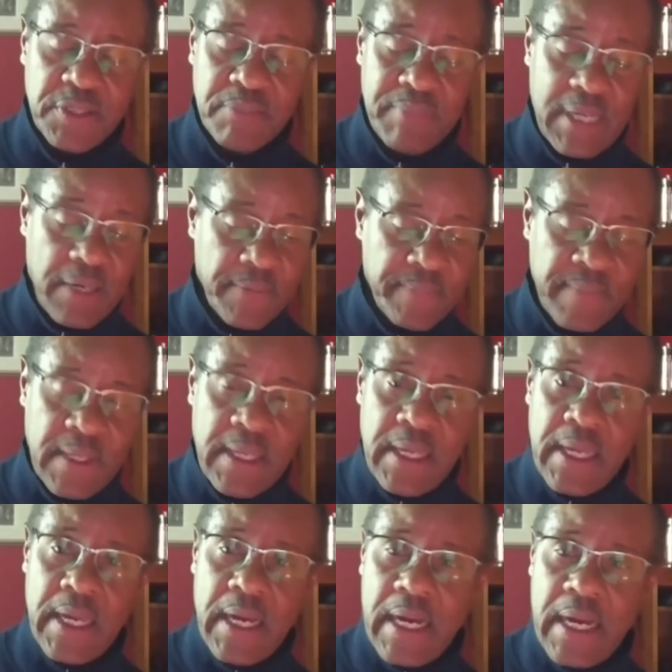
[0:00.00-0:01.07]
about.
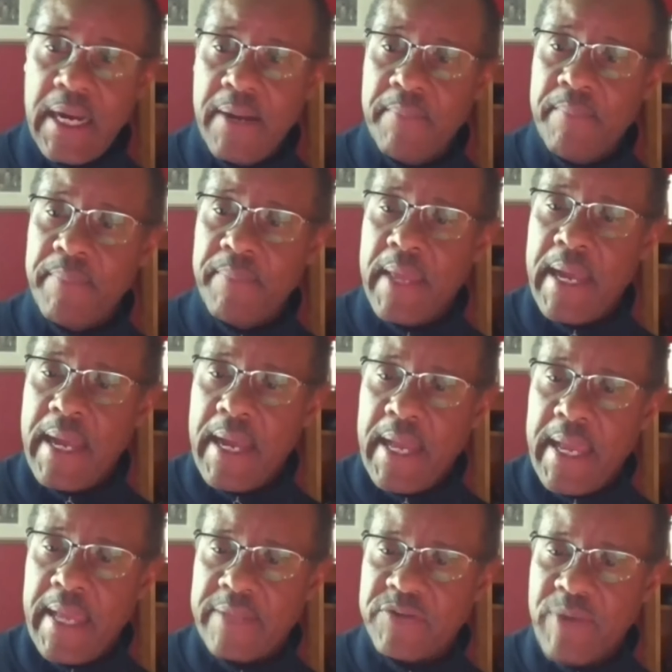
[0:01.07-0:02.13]

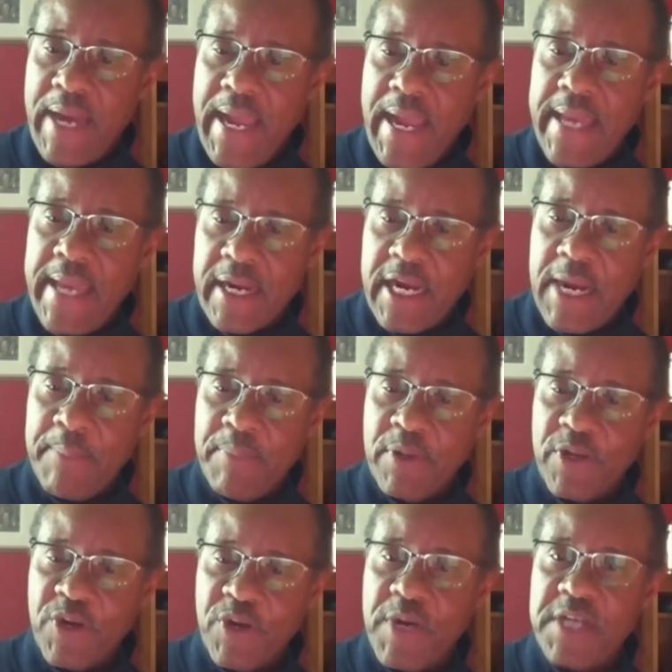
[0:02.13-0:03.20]
And so I had a couple
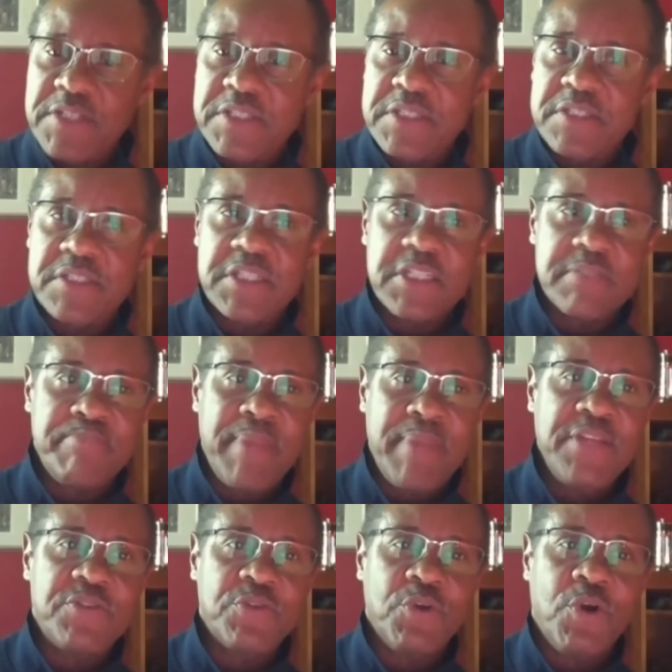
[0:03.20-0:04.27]
of questions just
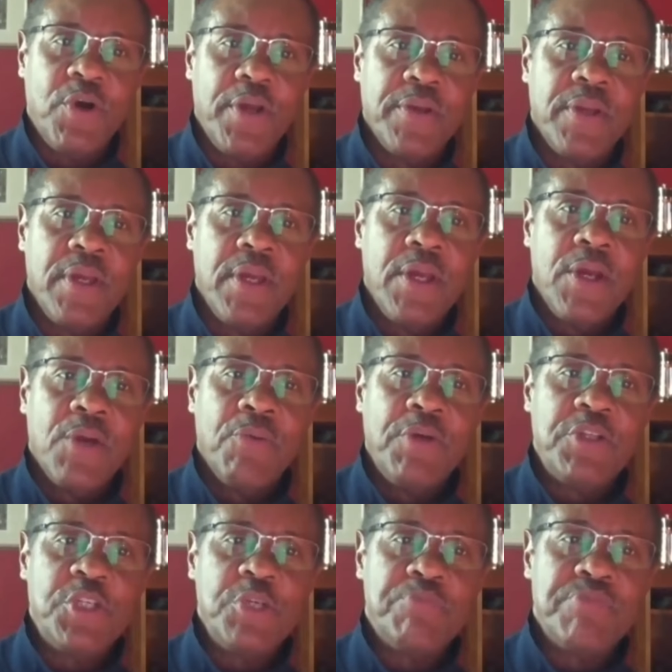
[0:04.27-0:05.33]
based on
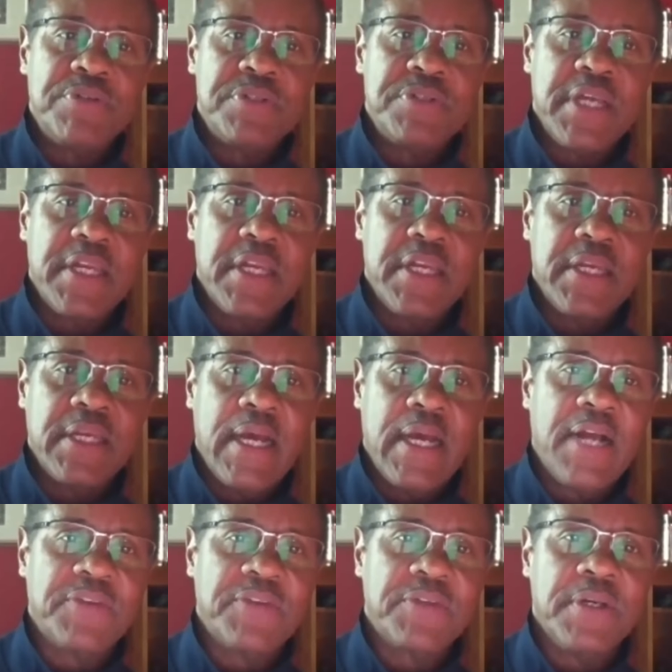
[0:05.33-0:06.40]
what you presented,
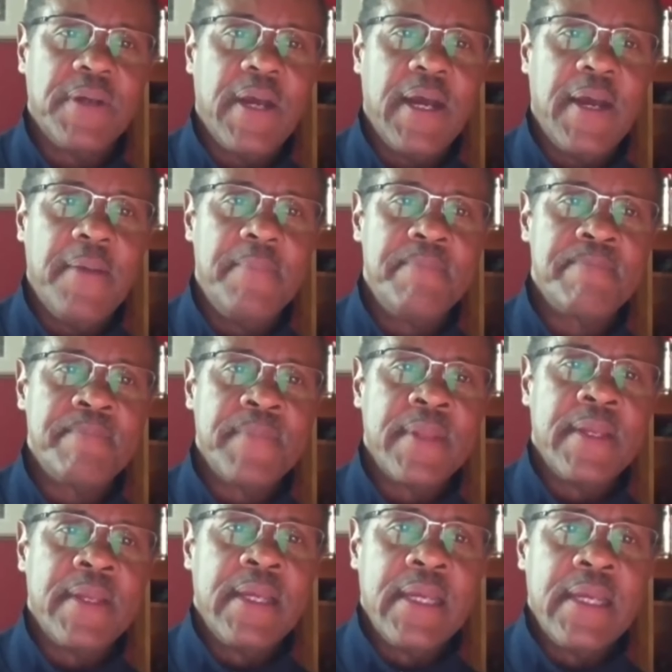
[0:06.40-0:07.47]
Oscar.
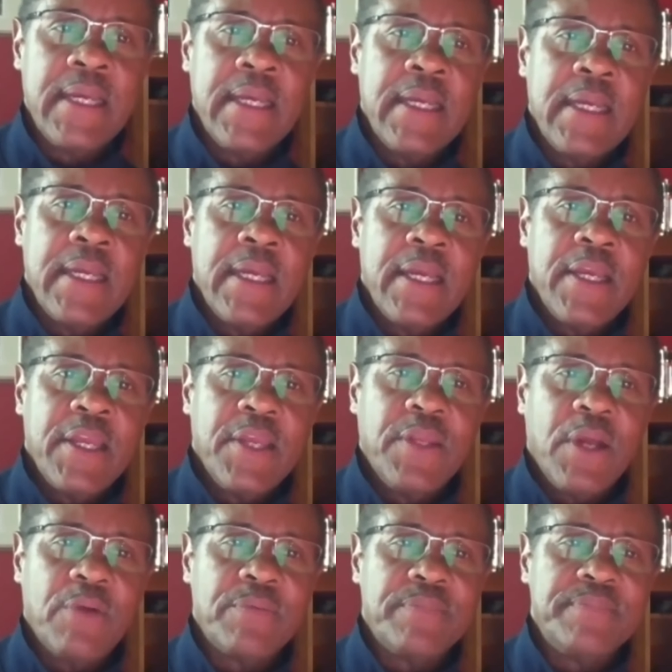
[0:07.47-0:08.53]
You
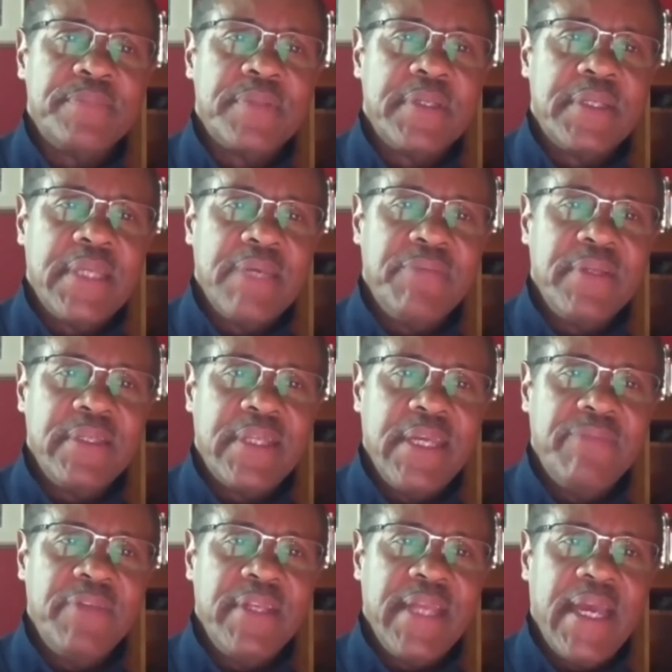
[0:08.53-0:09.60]
know, given
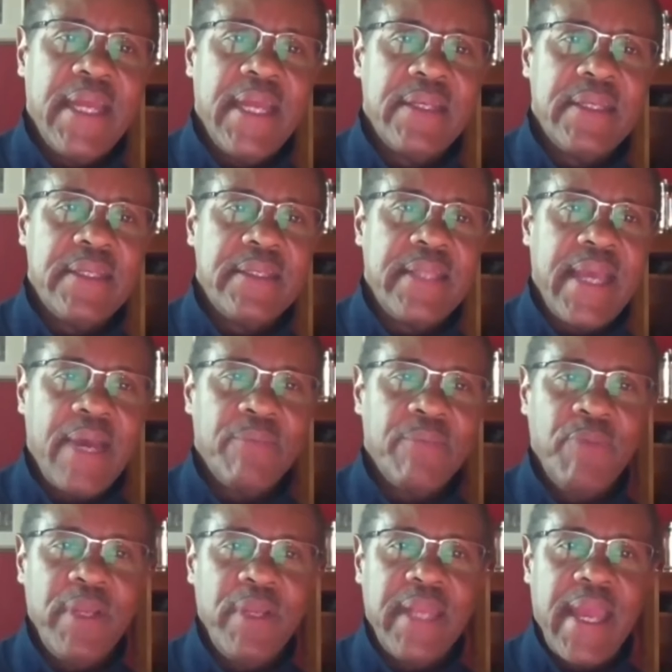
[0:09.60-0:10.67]
that
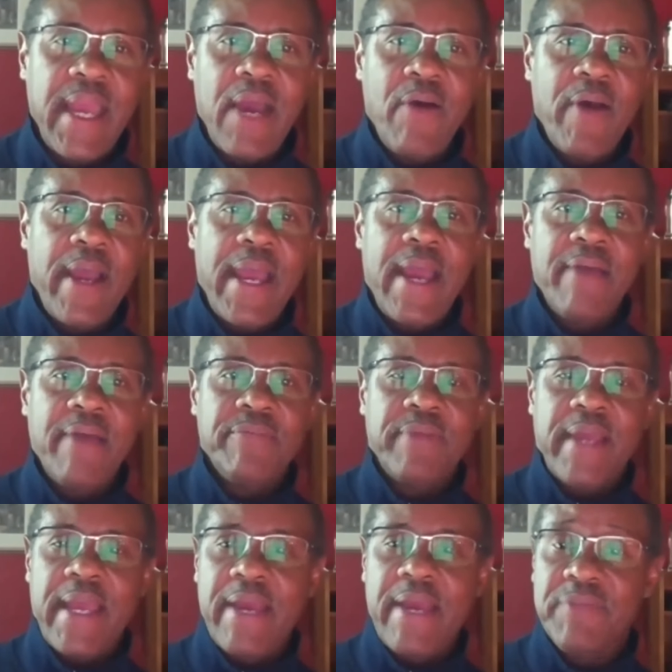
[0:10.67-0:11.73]
we now
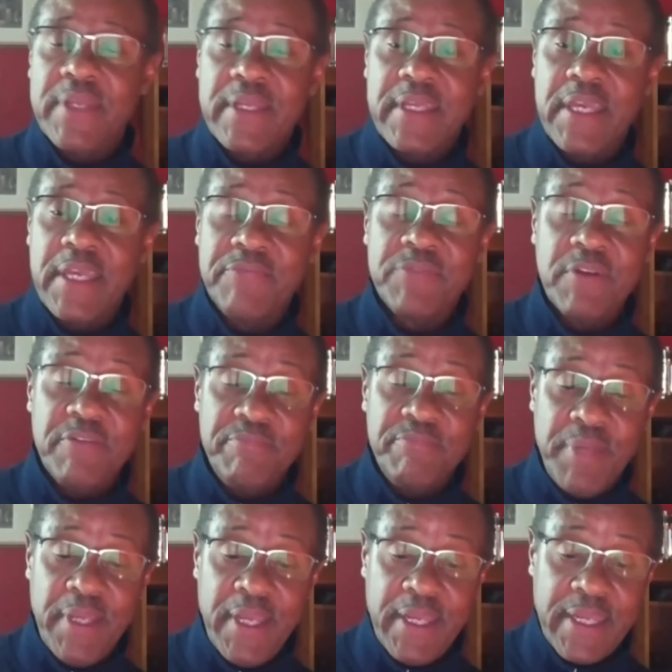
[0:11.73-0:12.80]
have the gift of
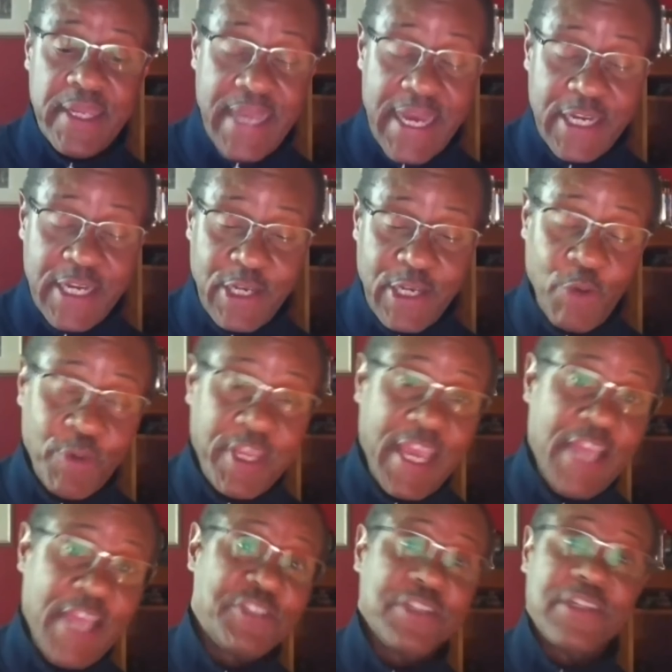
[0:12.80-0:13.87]
being kind of
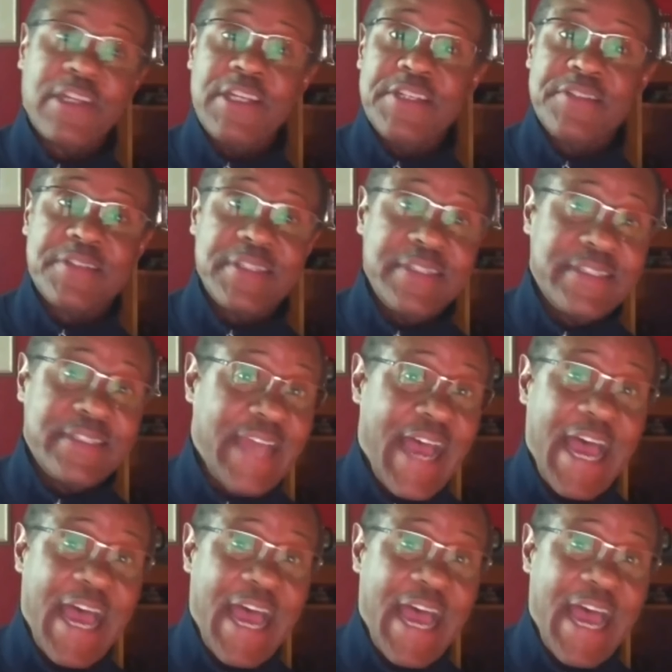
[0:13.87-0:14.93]
locationless and
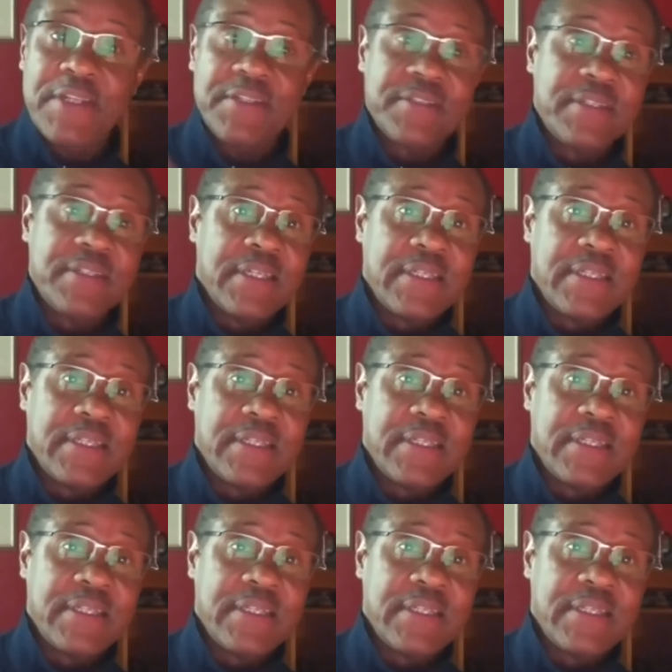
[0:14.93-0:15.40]
timeless